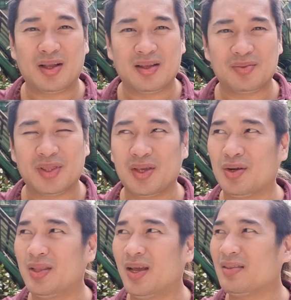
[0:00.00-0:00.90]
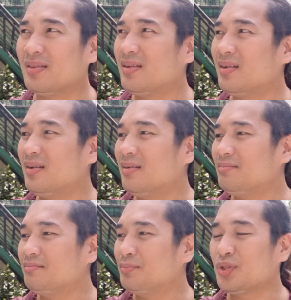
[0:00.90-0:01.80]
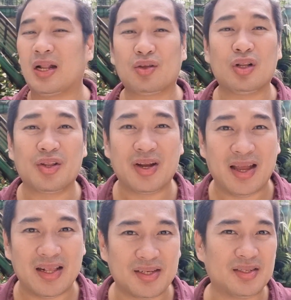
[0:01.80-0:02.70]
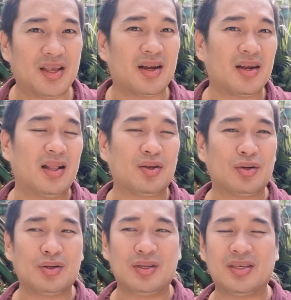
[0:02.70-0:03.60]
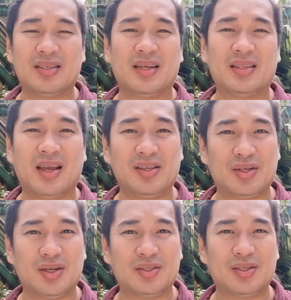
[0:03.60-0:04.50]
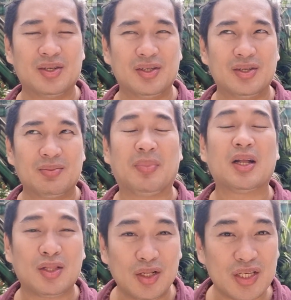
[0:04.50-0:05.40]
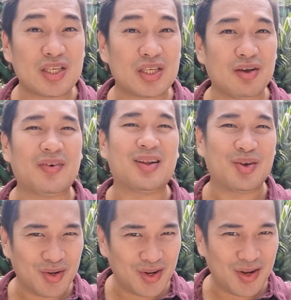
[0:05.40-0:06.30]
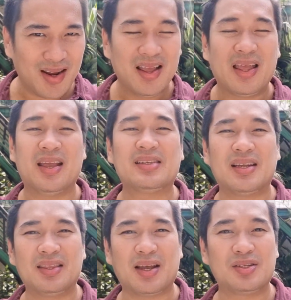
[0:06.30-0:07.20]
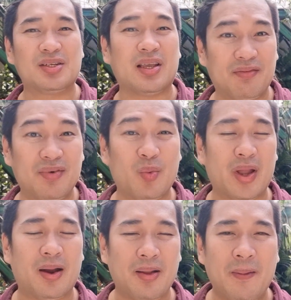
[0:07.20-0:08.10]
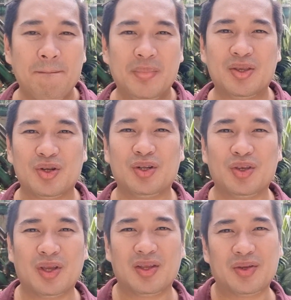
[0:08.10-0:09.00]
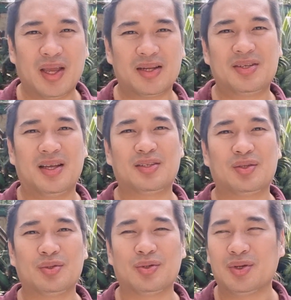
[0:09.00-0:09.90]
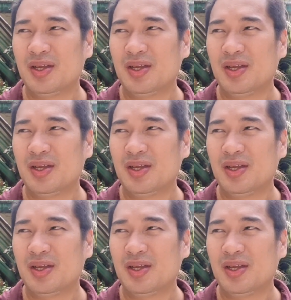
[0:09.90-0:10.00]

what do you call that? Put alcohol in your hands because there are alcohols and sanitizers, bottles of alcohol and sanitizers everywhere. Make sure you get a chance to